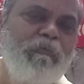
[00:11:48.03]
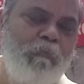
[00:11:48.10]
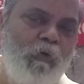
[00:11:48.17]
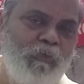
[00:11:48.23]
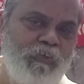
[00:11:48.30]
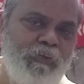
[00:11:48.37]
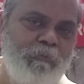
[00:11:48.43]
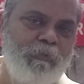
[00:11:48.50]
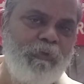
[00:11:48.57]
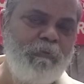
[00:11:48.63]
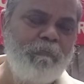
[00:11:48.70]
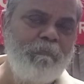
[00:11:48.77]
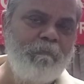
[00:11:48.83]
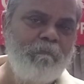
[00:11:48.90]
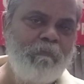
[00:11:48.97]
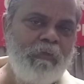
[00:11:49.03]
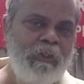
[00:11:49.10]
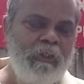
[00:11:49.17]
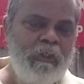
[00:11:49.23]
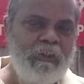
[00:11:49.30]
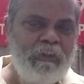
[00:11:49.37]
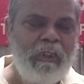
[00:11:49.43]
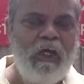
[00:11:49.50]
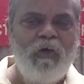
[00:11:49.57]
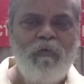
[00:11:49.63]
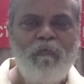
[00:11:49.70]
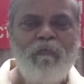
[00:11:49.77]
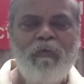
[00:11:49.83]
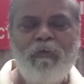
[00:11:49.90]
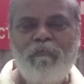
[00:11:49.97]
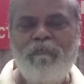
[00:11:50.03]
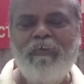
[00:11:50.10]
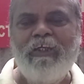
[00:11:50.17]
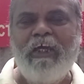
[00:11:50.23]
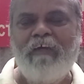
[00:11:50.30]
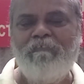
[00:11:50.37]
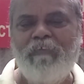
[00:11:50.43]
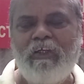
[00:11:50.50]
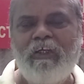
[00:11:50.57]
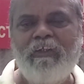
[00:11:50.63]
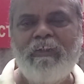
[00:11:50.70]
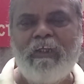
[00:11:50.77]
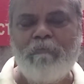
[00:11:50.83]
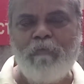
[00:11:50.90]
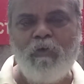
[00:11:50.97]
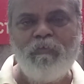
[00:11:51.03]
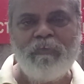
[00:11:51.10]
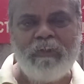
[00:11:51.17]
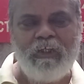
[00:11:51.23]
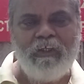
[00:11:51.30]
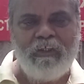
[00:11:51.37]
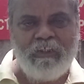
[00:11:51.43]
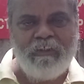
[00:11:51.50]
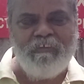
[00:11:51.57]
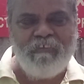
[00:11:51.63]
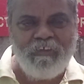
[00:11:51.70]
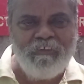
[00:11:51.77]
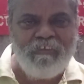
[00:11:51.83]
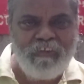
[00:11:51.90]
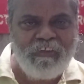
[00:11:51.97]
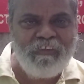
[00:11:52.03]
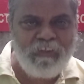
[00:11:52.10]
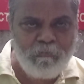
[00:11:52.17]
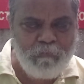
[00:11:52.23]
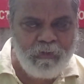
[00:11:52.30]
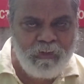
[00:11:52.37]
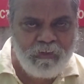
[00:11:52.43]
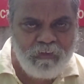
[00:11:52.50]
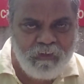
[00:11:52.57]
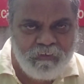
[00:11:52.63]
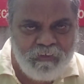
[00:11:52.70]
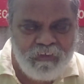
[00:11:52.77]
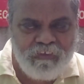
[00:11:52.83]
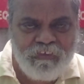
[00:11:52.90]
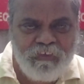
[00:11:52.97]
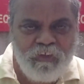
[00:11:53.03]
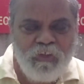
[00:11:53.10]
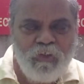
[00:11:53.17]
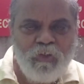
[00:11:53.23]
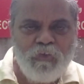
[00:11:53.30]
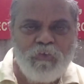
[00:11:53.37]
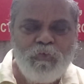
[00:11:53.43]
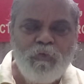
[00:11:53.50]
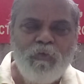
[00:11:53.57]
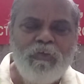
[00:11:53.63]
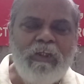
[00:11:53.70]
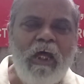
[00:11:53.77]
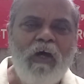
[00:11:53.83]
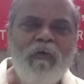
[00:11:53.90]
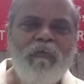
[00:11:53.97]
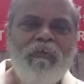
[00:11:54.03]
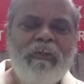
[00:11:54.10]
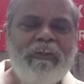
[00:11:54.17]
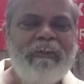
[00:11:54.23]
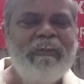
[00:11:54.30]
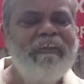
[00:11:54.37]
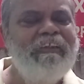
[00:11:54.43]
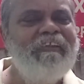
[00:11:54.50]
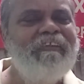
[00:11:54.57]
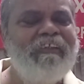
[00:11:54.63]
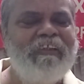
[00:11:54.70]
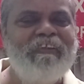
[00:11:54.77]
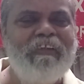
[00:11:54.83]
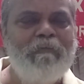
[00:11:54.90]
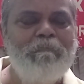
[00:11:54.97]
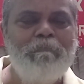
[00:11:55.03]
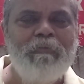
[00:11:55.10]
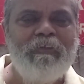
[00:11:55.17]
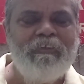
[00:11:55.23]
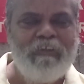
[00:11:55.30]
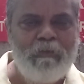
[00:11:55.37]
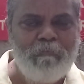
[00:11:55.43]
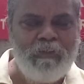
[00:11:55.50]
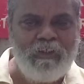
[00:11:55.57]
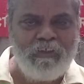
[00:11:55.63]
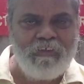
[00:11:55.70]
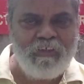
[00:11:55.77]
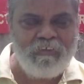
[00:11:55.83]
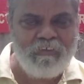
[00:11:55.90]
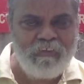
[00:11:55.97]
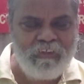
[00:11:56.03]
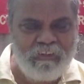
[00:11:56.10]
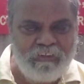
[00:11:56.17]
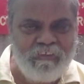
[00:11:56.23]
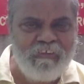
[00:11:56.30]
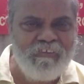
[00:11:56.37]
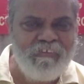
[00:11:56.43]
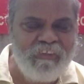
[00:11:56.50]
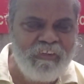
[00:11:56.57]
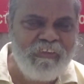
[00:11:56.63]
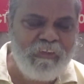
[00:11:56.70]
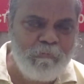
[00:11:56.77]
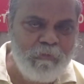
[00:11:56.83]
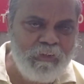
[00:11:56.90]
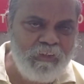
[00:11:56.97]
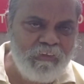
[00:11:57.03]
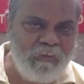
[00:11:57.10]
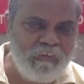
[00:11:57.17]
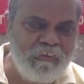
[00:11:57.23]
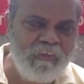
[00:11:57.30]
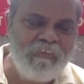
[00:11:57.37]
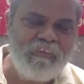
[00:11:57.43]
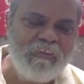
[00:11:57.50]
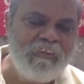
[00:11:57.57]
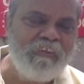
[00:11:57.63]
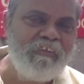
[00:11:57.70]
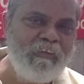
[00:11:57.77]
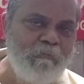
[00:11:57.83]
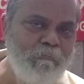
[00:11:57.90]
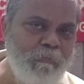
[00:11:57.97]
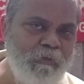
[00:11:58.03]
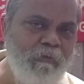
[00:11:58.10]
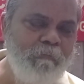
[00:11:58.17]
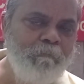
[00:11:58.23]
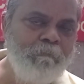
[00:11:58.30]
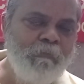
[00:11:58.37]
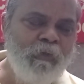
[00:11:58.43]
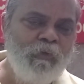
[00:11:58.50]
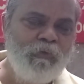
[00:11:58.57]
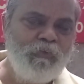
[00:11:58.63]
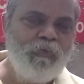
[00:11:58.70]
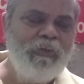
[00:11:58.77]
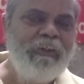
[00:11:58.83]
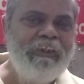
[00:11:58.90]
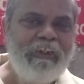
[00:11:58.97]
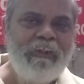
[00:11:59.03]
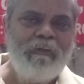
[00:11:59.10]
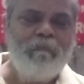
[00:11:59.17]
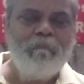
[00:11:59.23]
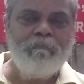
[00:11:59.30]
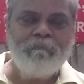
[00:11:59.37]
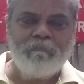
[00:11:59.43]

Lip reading: possible. Now we have learned about the intrinsic semiconductors. So now it is the simple semiconductor, intrinsic semiconductors, it is simple. So here